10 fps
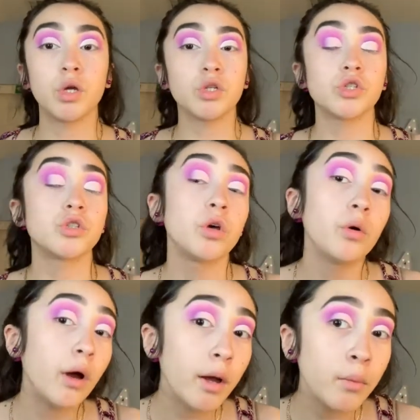
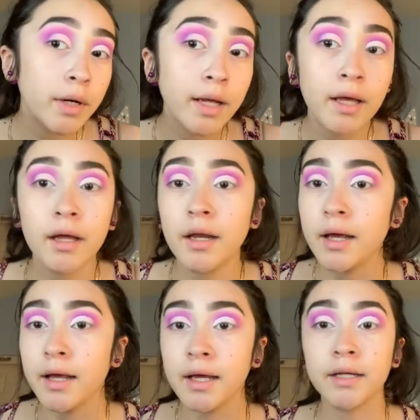So I went ahead
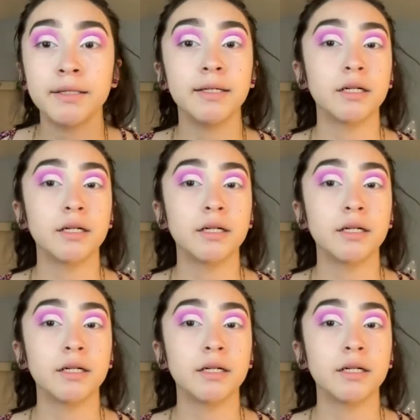and